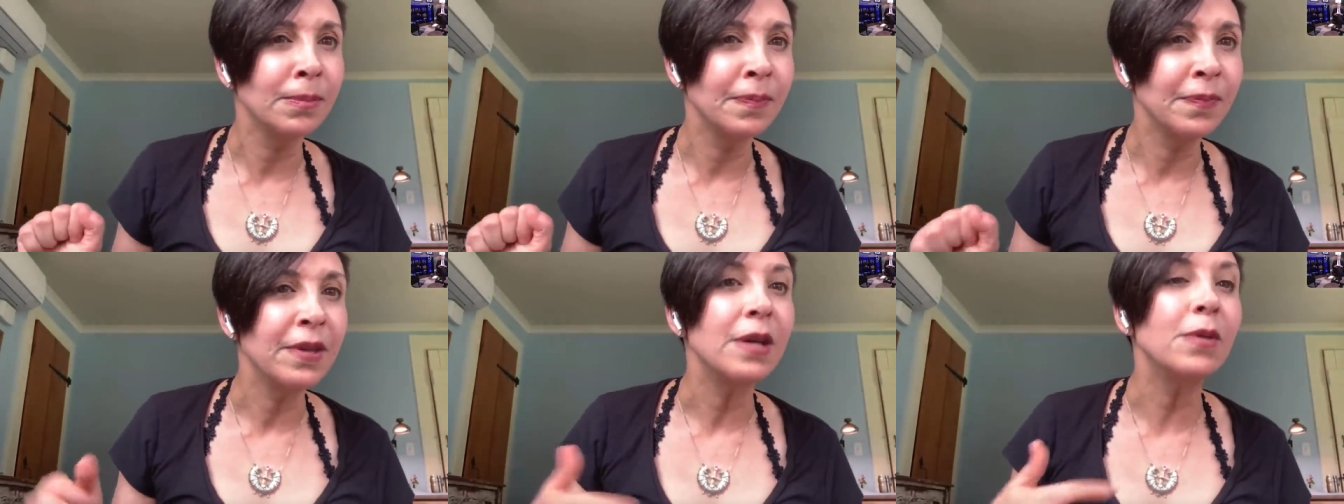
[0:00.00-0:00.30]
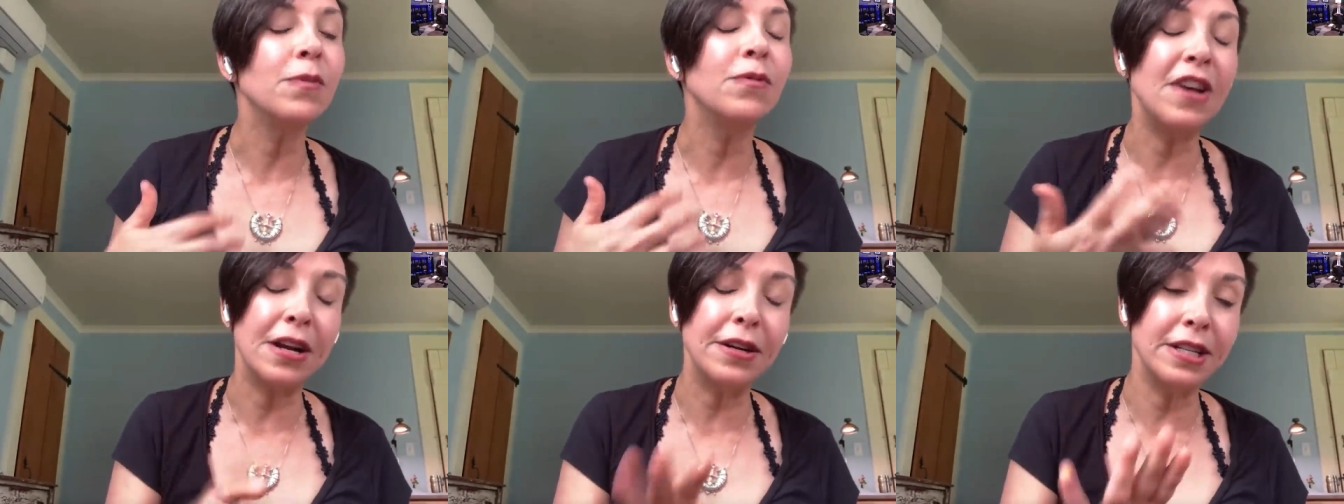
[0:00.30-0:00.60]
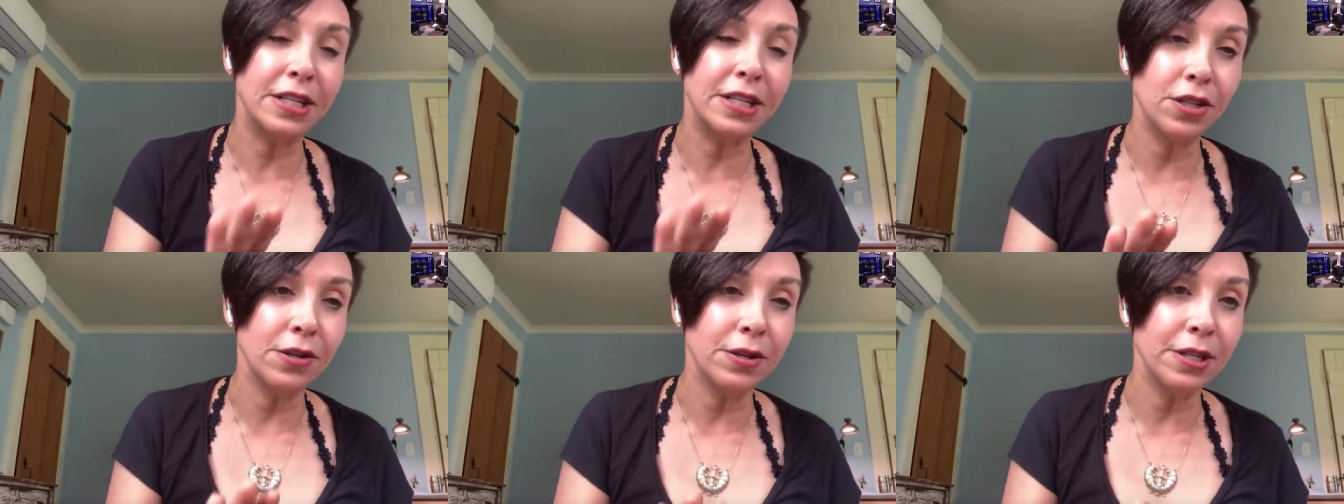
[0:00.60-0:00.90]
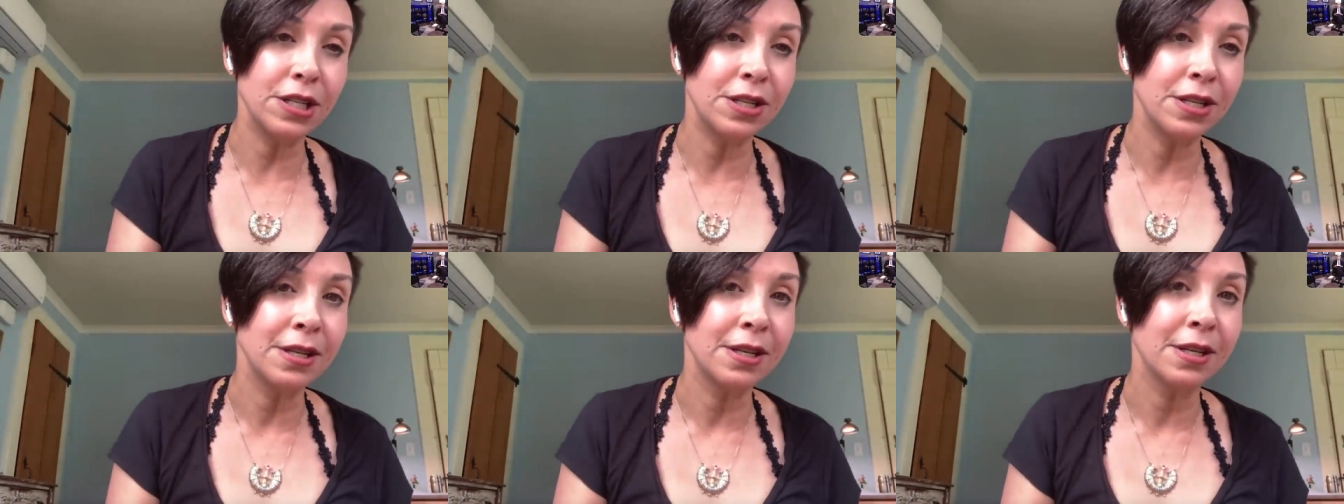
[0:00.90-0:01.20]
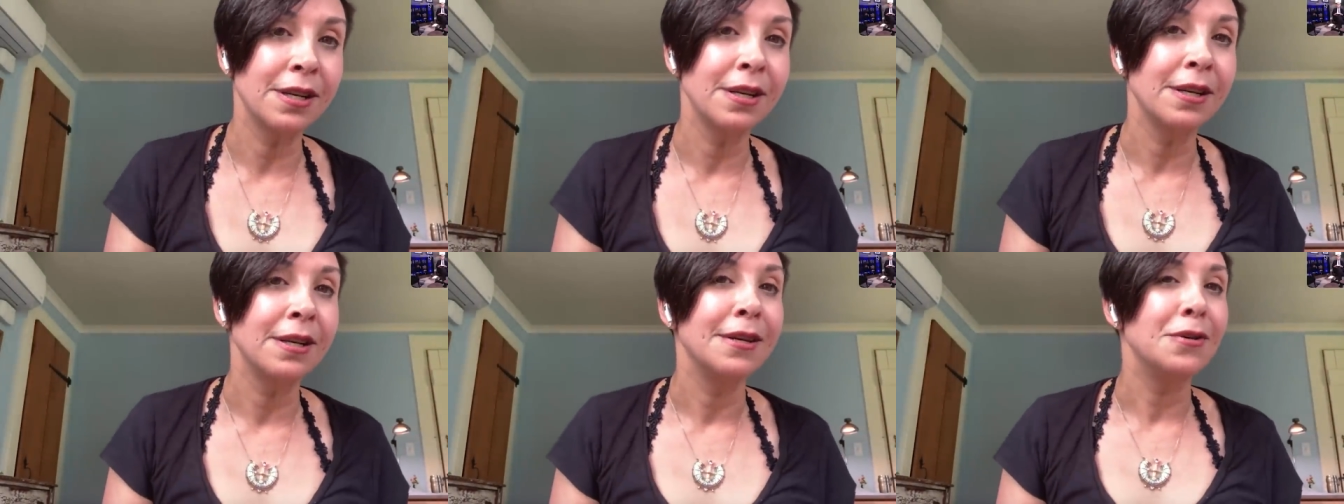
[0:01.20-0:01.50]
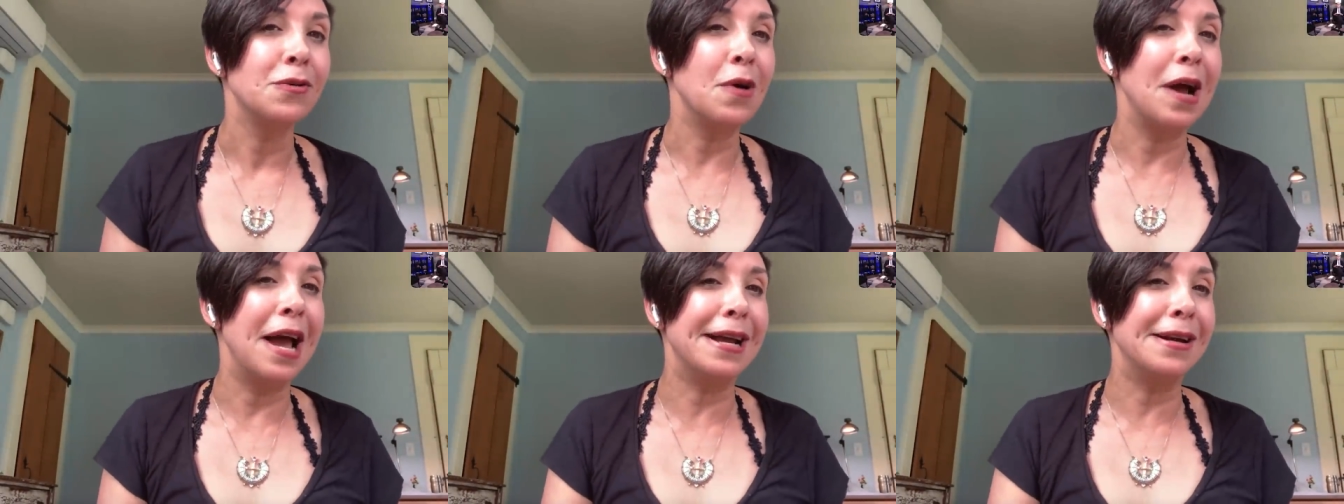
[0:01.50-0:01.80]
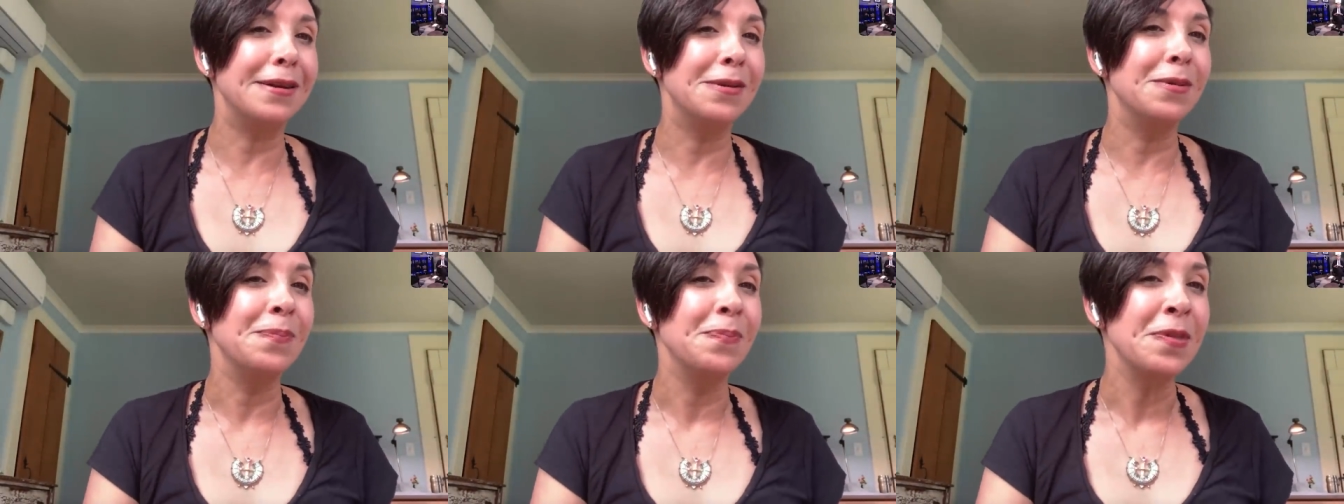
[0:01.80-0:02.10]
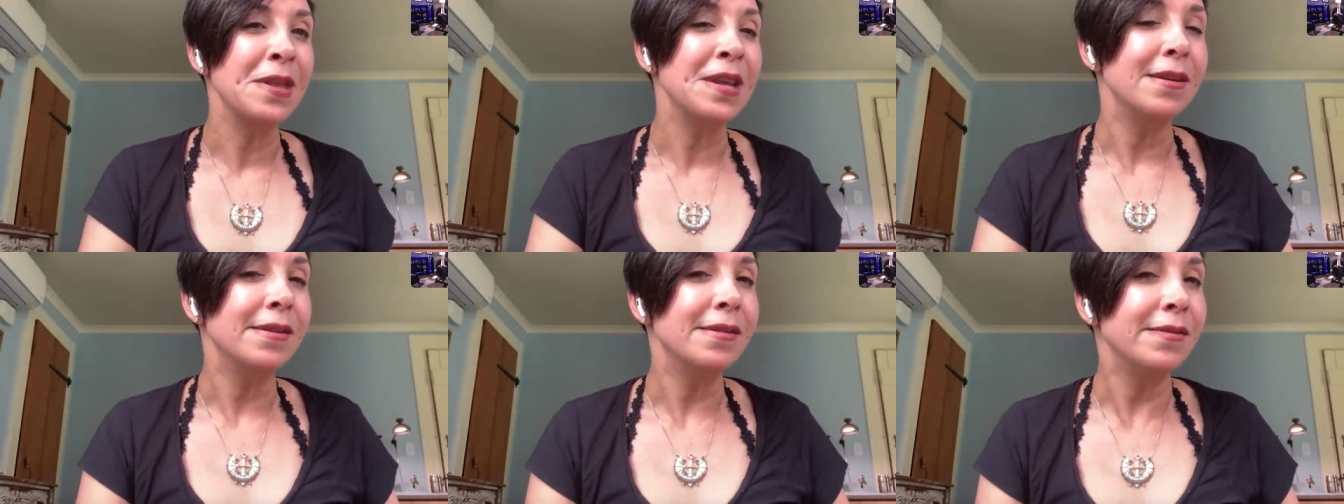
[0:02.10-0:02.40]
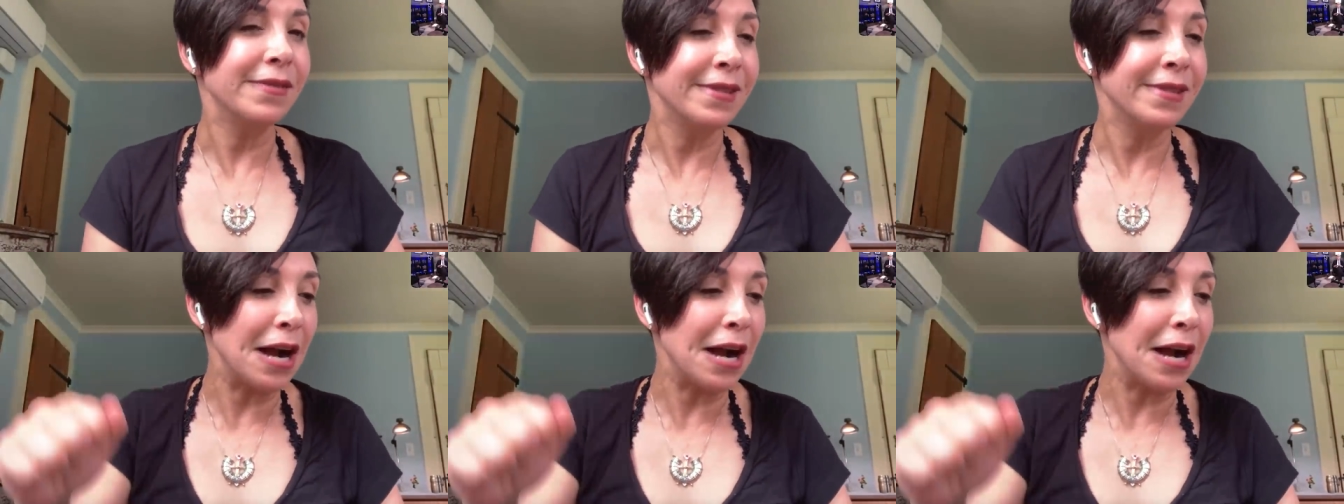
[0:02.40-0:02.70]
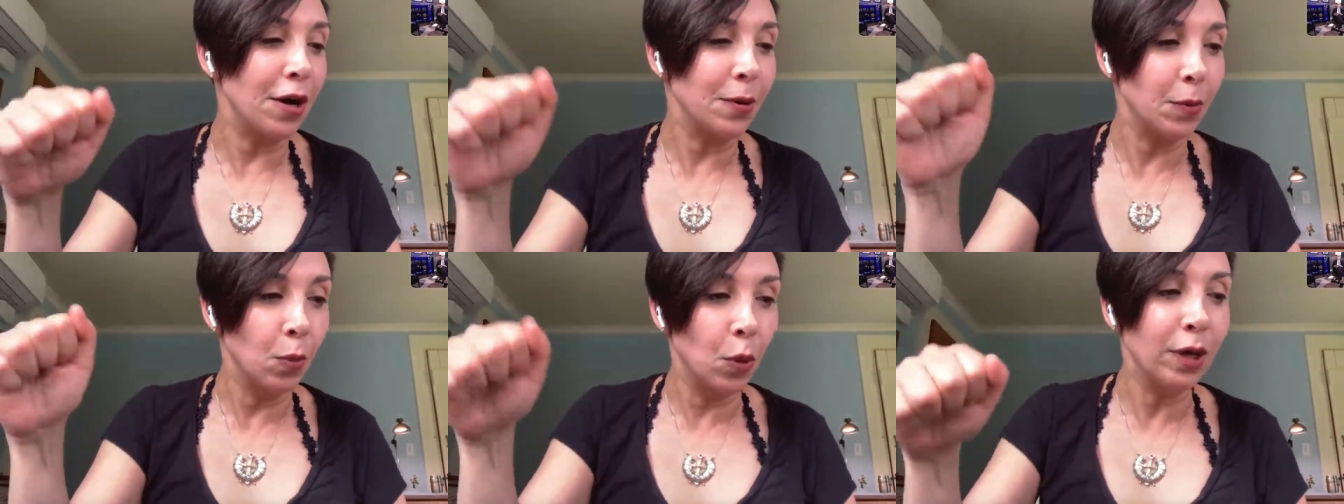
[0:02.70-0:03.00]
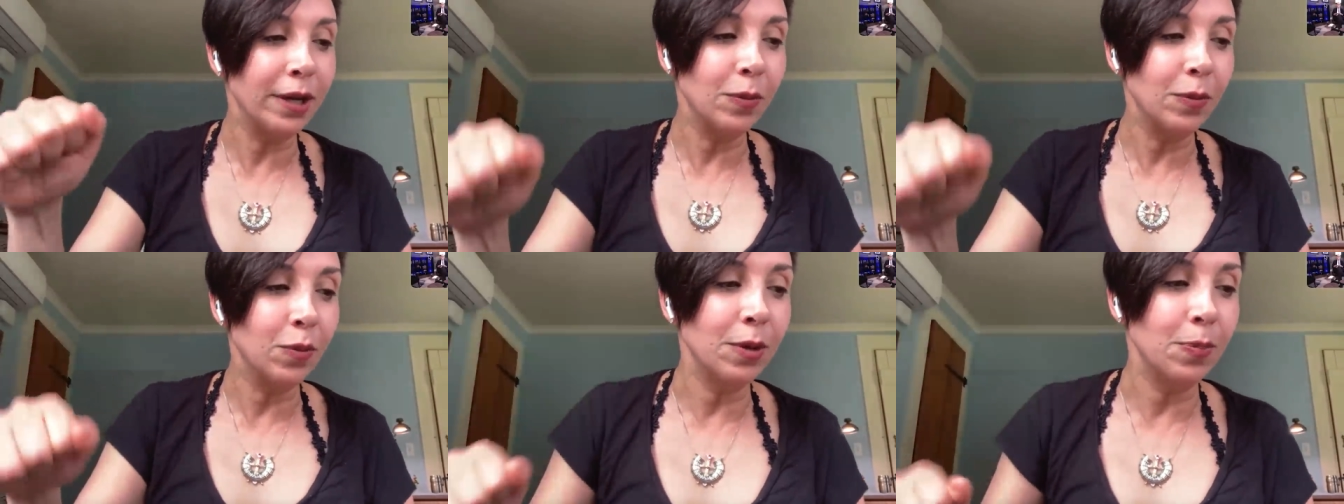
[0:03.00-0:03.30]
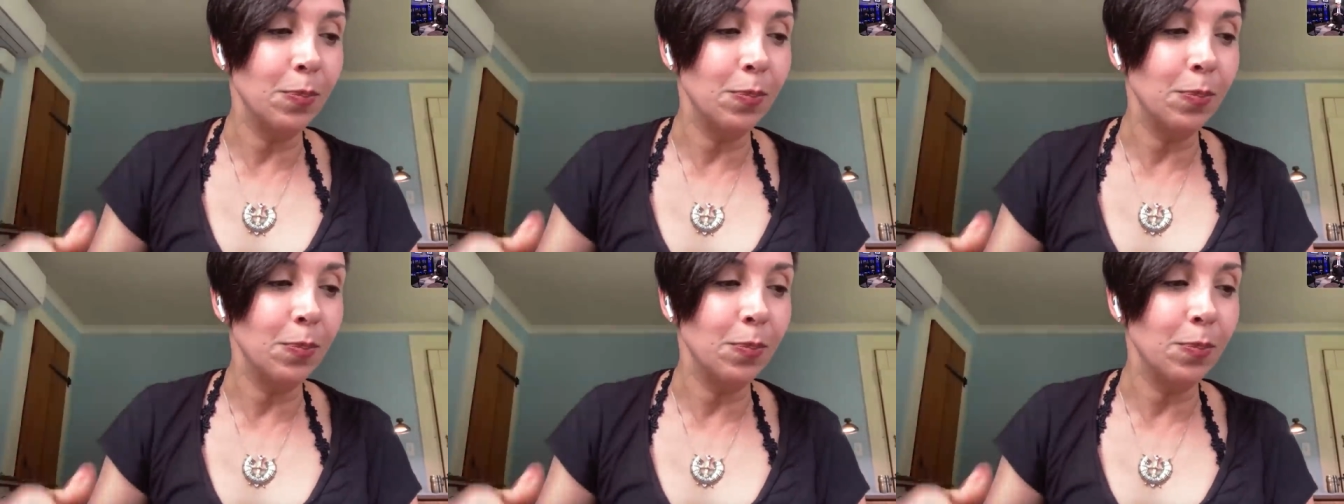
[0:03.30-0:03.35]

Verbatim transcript: Very Jewish, right? Knock on wood would